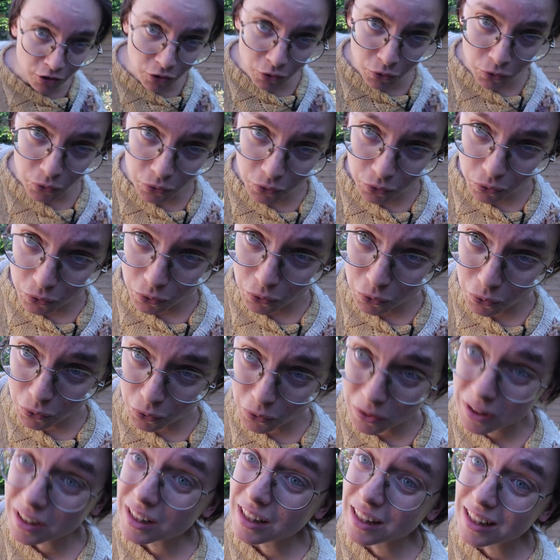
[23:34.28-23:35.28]

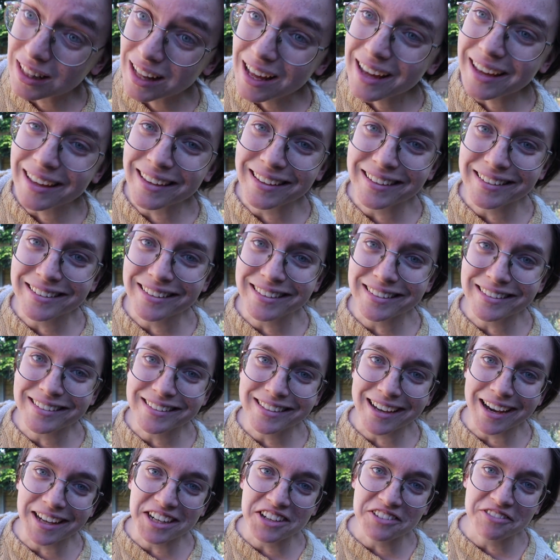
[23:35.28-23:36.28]
you like
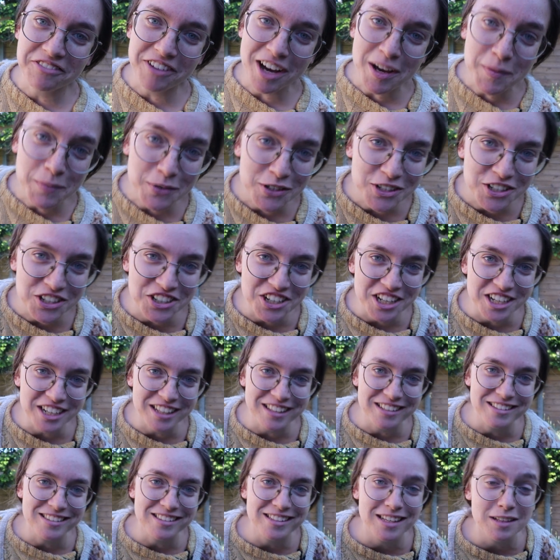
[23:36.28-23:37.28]
these kind of fiber
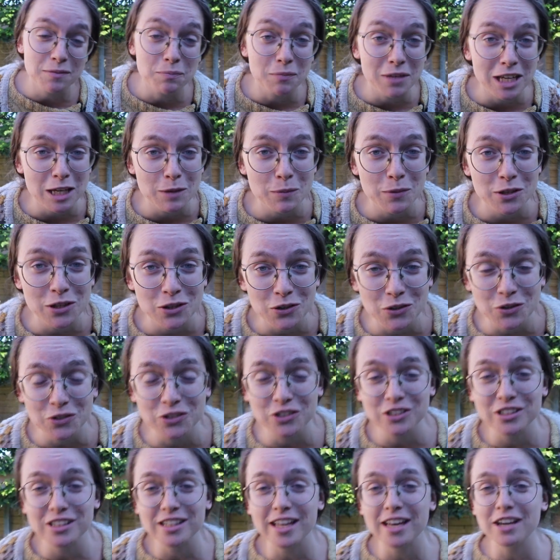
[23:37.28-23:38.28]
shenanigans, then maybe you
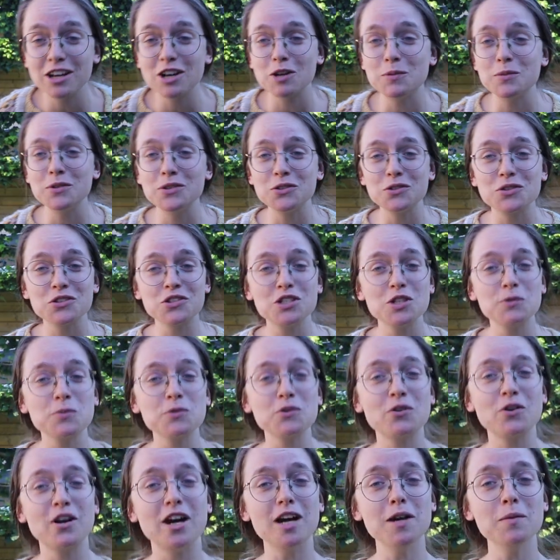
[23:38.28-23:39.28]
could like, comment or
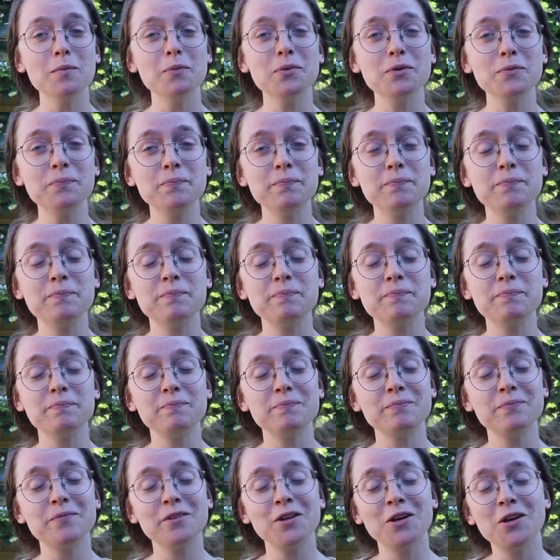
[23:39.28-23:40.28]
subscribe.
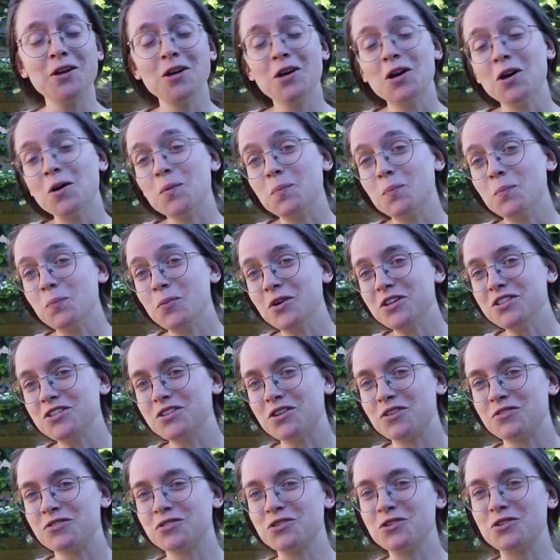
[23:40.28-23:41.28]
But
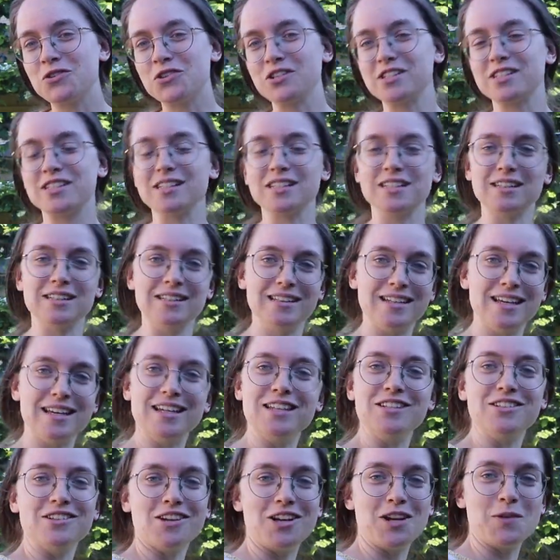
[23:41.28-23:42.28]
of course,
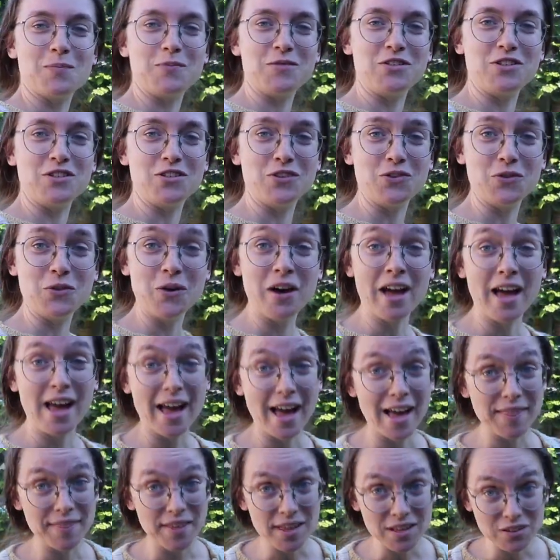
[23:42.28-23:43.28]
that is all up to you.
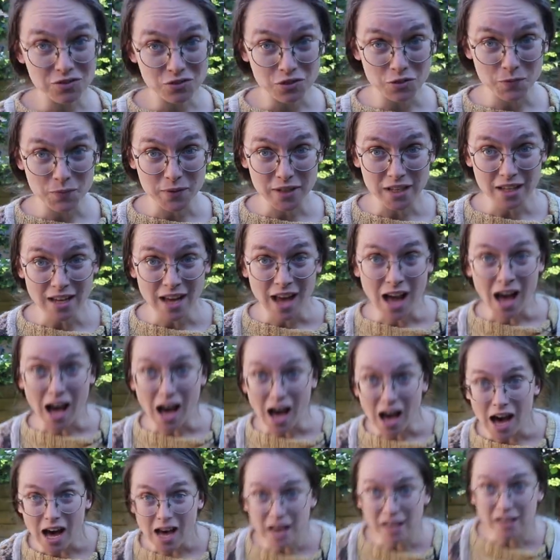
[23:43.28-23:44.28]
And as for me,
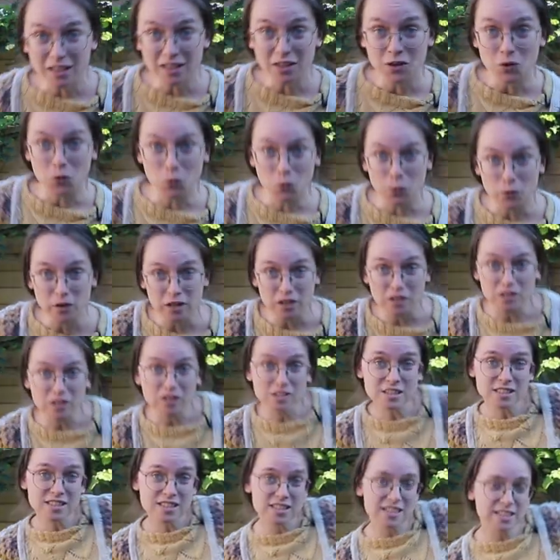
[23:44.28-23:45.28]
I will